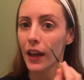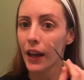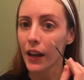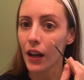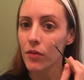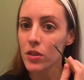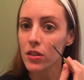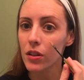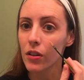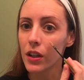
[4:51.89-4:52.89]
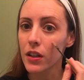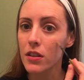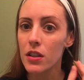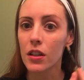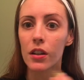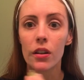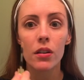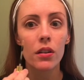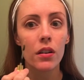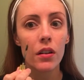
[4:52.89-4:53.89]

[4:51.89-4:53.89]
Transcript: And I'm just going to